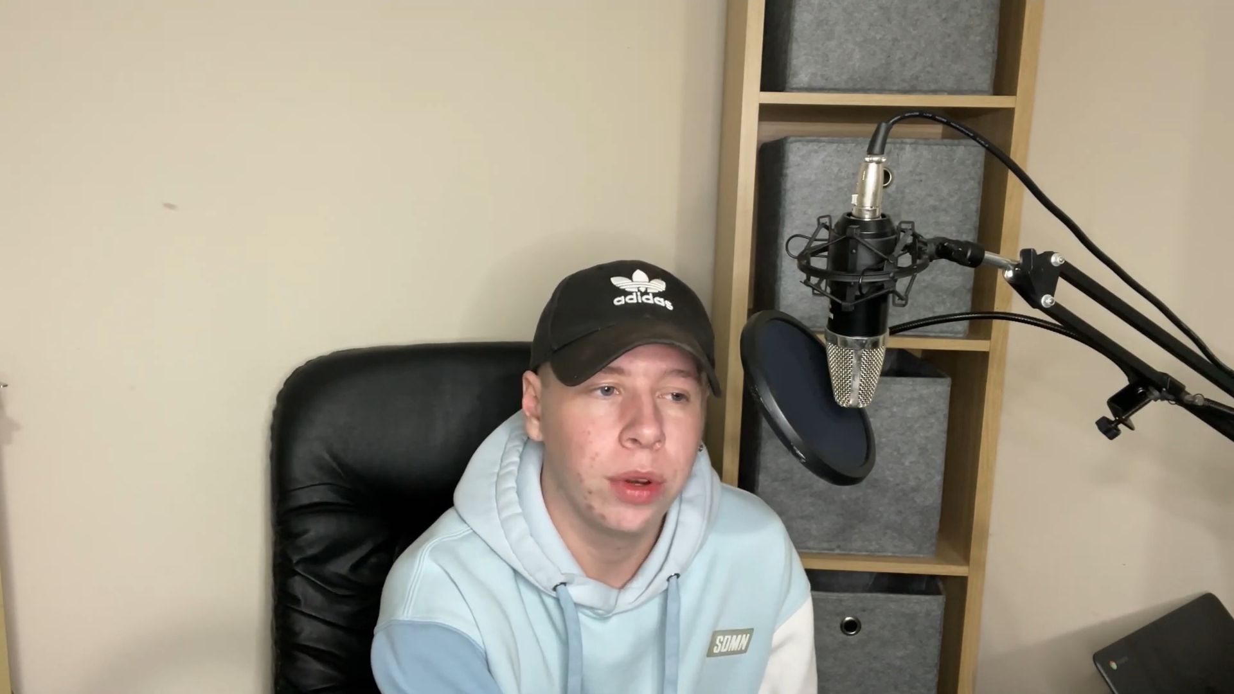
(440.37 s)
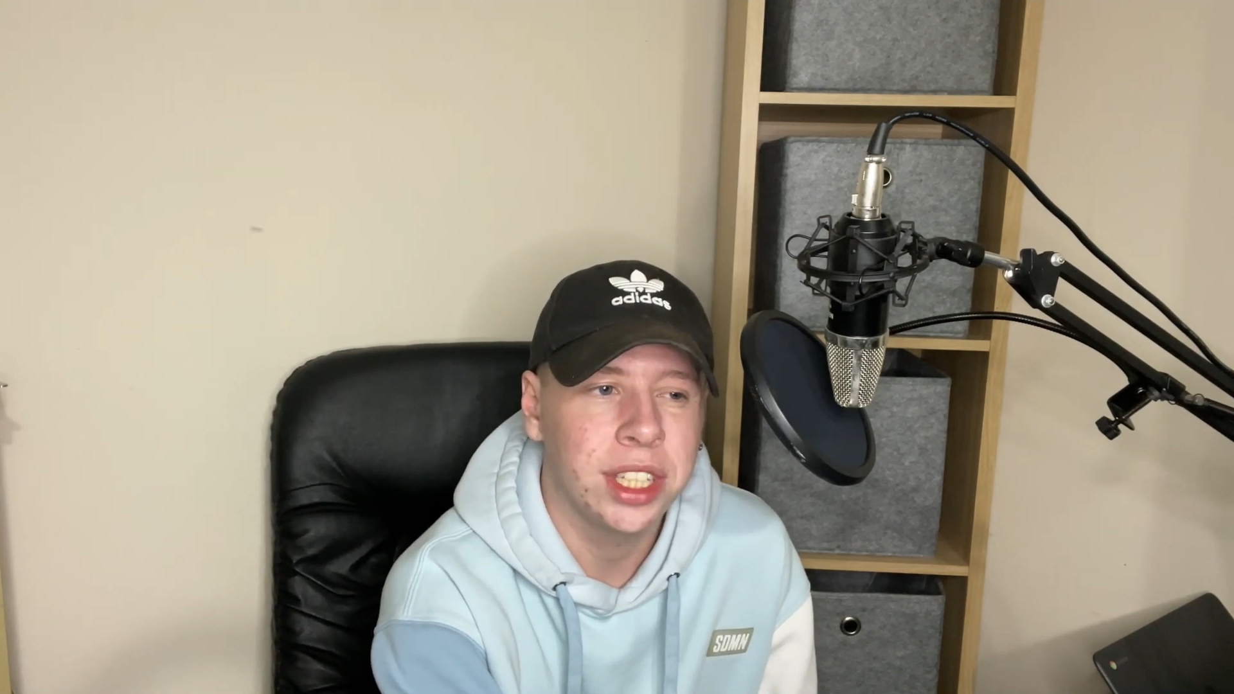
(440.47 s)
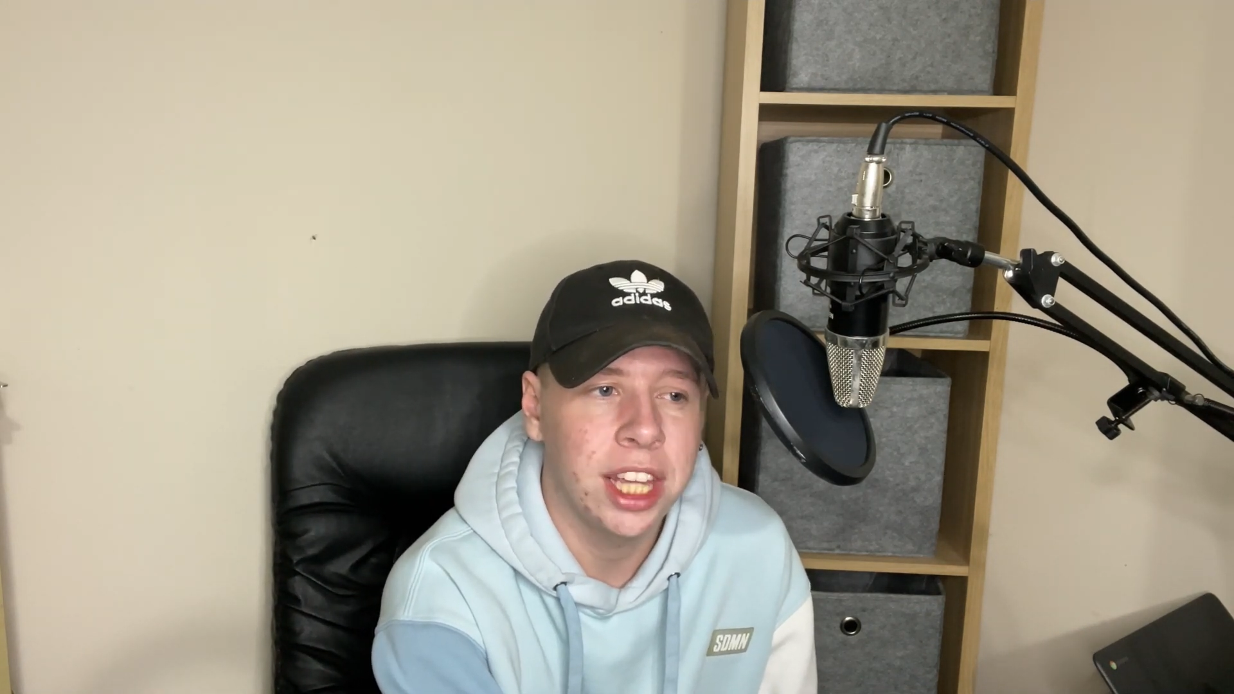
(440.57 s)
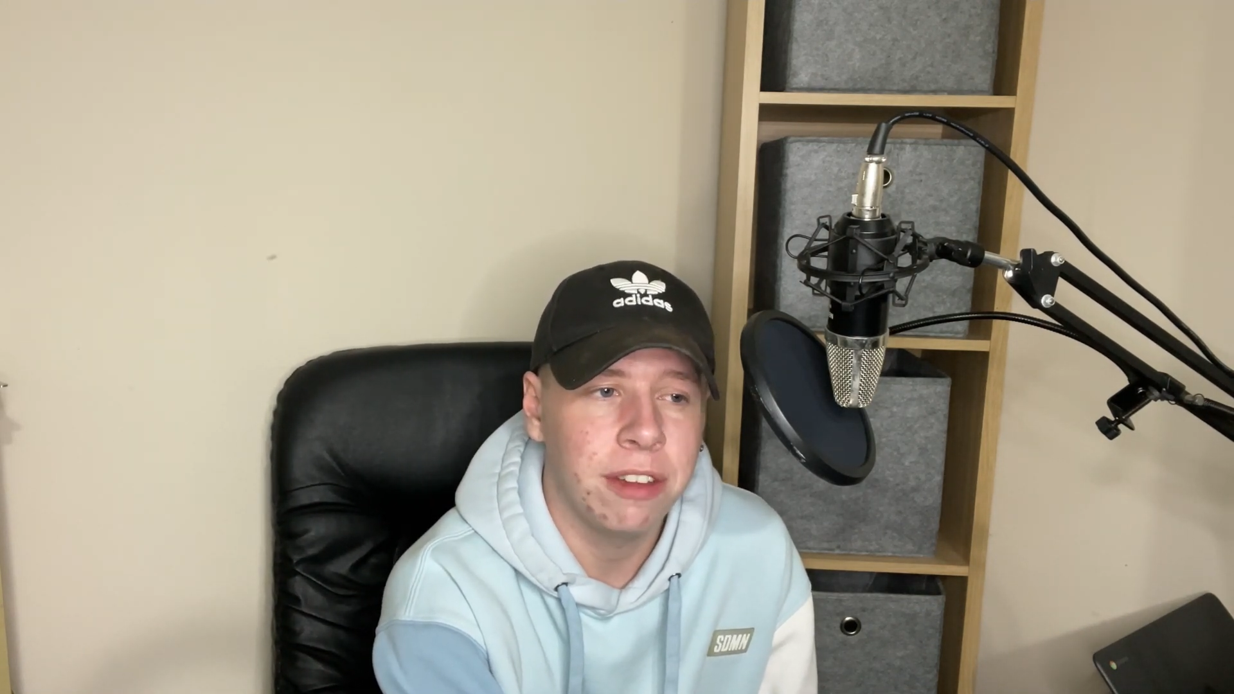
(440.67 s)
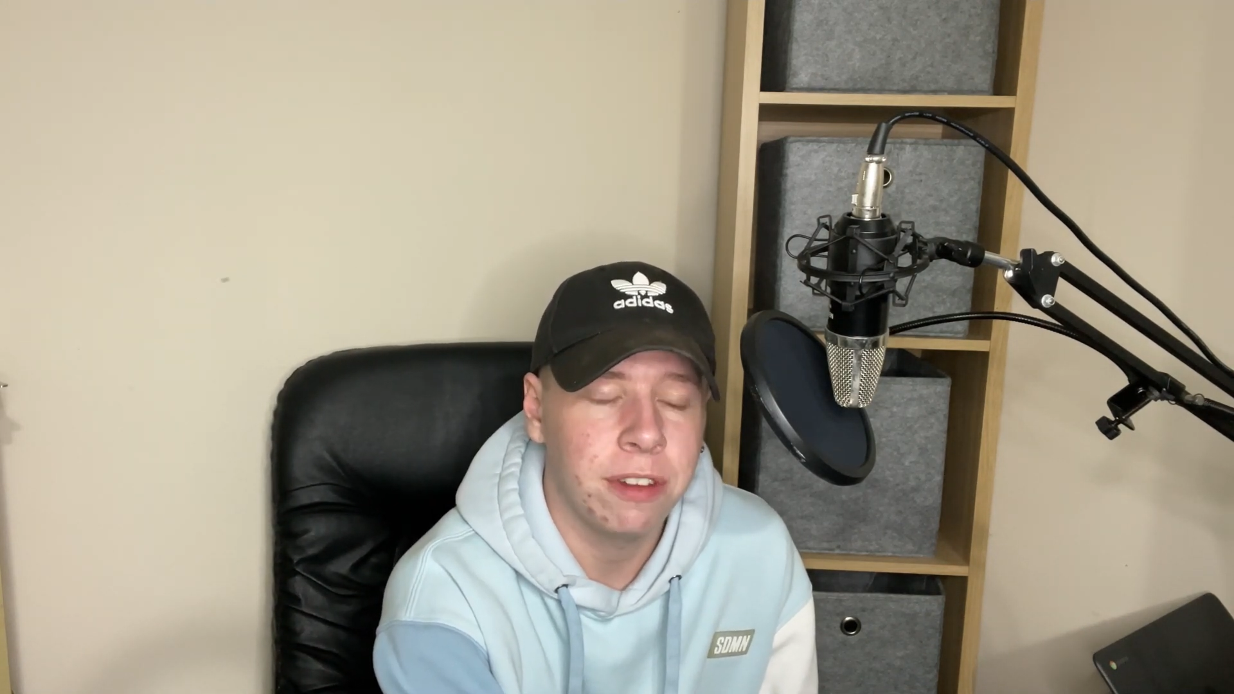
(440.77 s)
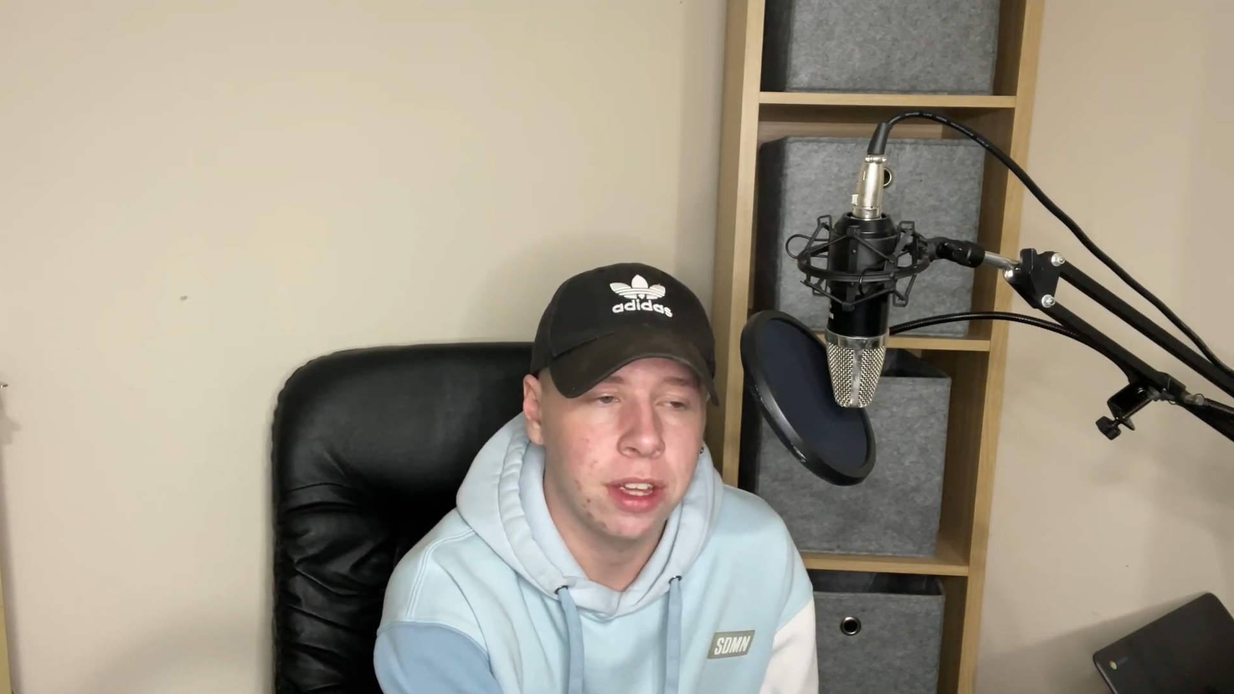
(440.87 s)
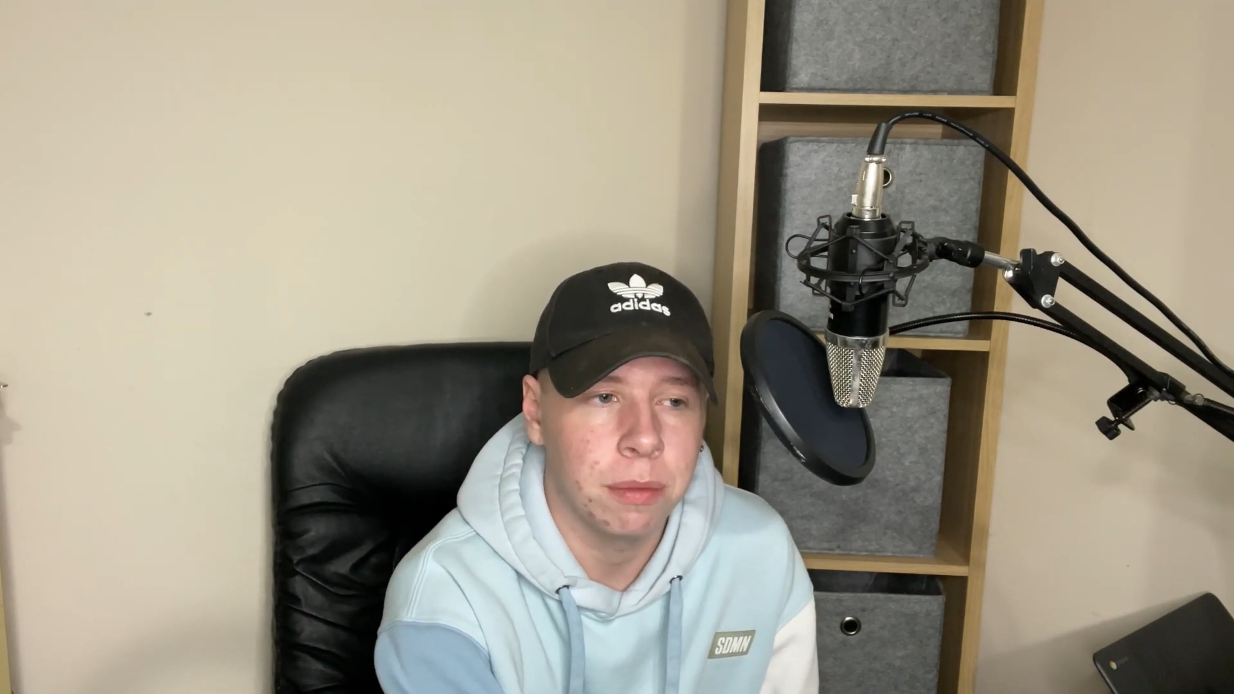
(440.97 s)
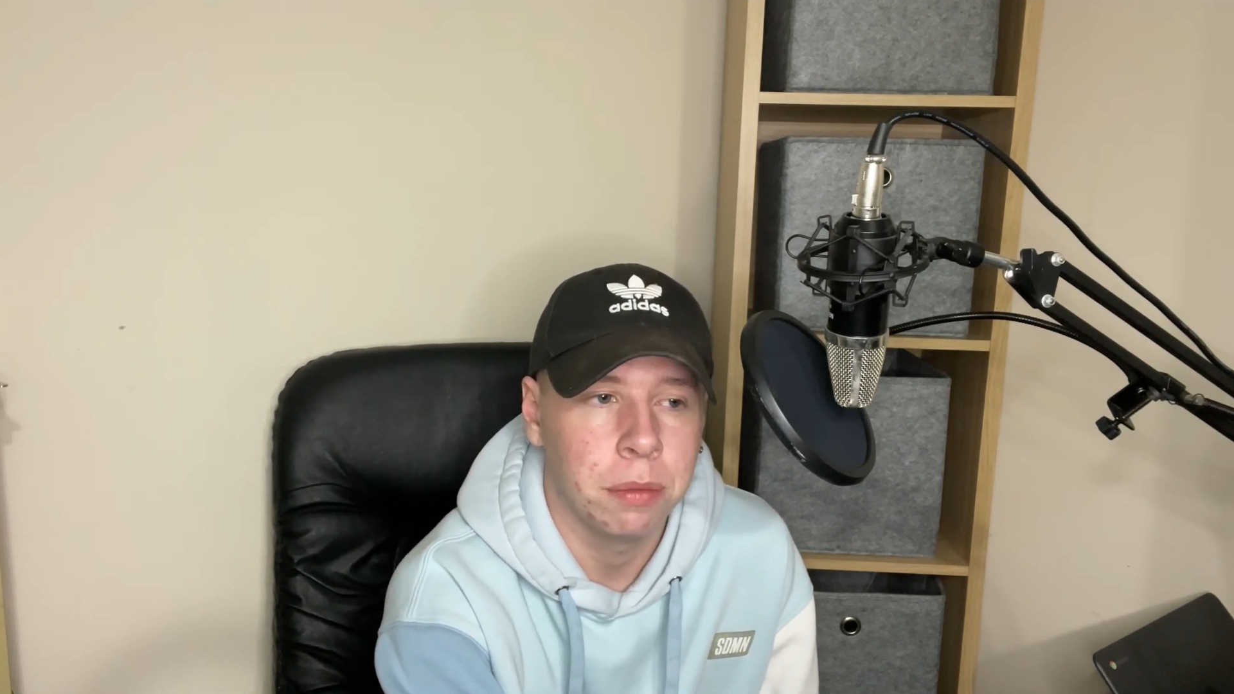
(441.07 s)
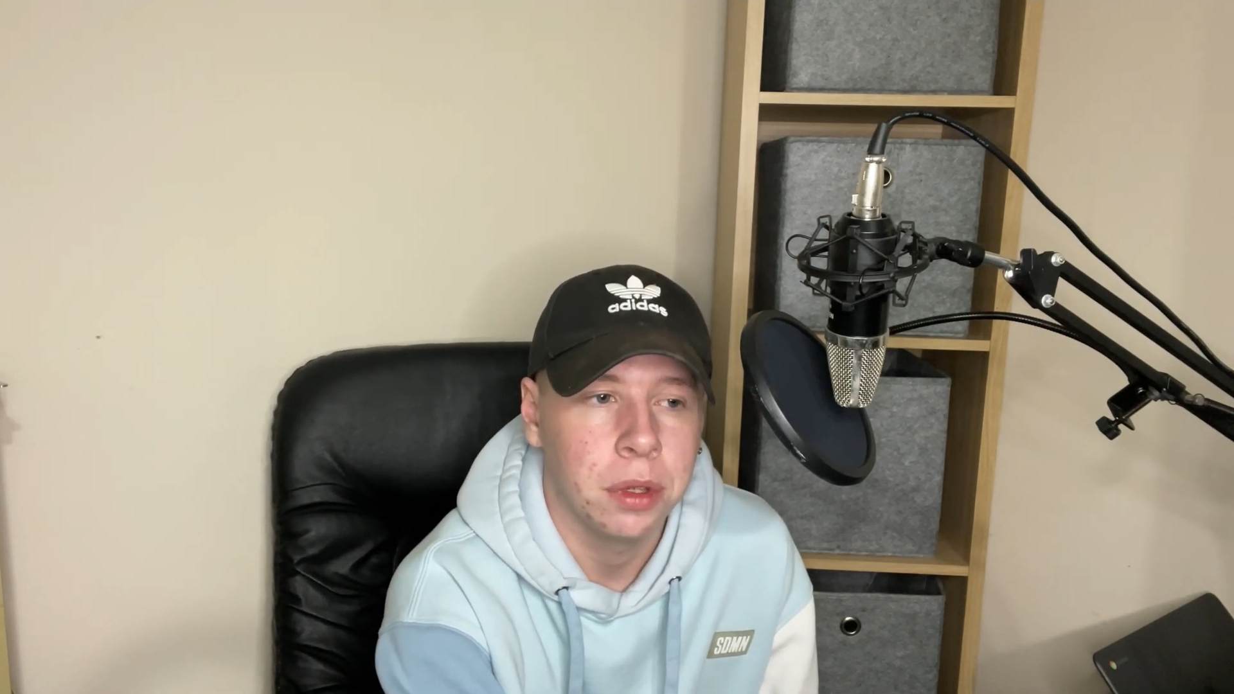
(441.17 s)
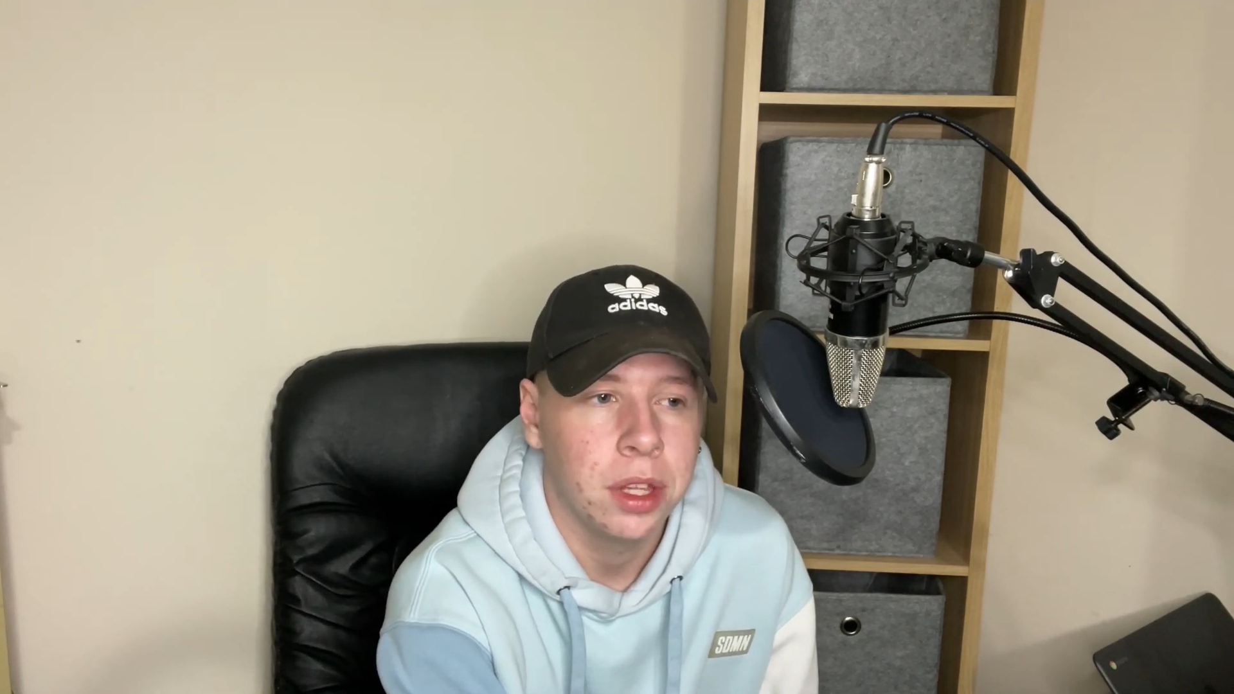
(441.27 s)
would give him